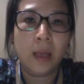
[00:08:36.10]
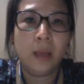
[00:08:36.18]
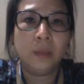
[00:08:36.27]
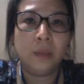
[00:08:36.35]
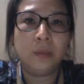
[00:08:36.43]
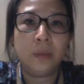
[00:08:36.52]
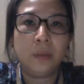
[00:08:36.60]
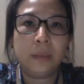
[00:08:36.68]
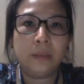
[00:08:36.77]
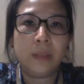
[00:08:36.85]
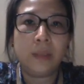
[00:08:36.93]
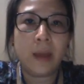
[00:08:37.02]
So it's
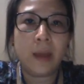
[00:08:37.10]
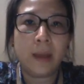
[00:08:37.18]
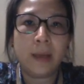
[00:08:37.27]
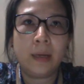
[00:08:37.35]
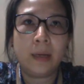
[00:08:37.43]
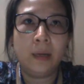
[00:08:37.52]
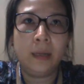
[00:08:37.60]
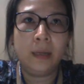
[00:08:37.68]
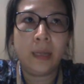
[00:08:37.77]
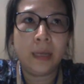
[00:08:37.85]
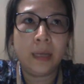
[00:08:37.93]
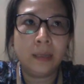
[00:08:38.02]
like a
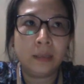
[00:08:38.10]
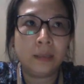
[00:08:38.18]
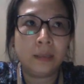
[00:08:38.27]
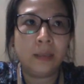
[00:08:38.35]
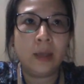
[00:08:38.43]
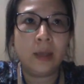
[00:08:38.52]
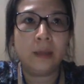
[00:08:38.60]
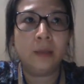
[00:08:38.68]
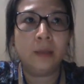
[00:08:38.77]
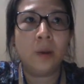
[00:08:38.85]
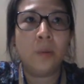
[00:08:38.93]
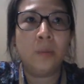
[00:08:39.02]
list
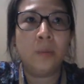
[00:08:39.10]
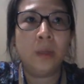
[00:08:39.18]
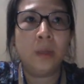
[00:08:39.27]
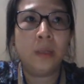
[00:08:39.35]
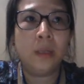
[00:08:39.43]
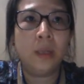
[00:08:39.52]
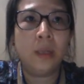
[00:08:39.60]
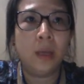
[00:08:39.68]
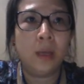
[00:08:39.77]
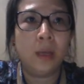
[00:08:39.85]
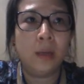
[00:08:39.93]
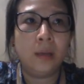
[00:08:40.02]
we
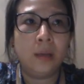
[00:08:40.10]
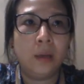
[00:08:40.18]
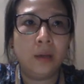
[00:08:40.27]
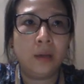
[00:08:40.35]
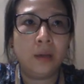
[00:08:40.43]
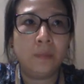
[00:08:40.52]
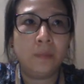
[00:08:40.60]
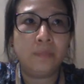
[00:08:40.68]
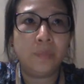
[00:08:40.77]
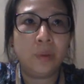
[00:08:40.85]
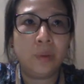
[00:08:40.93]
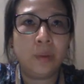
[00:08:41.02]
uh,
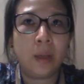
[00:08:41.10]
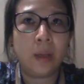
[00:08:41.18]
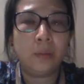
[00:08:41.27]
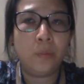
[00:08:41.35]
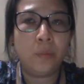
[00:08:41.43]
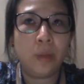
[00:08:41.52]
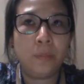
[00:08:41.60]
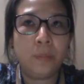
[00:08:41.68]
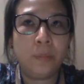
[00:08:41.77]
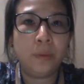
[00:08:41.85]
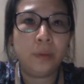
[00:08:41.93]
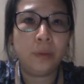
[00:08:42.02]
that we put
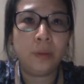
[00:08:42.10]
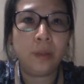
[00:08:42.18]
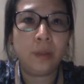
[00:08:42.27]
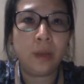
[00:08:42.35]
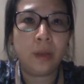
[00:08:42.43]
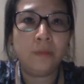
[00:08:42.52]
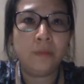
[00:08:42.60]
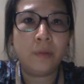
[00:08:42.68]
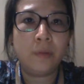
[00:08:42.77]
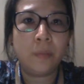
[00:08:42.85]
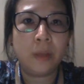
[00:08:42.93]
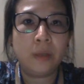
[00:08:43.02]
the
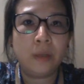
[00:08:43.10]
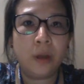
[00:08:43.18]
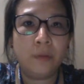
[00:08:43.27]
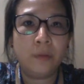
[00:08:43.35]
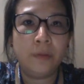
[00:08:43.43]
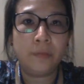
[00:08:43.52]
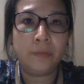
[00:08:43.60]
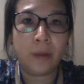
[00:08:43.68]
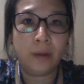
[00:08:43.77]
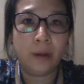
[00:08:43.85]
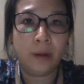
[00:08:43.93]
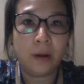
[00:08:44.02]
information of the
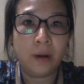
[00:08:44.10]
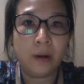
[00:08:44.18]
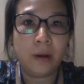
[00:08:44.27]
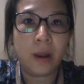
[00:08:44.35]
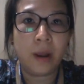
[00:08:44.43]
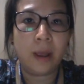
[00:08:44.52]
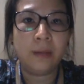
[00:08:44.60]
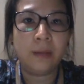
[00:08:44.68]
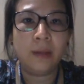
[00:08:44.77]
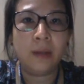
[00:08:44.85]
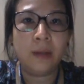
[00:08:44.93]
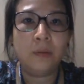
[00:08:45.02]
vendor, and
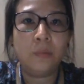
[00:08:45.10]
then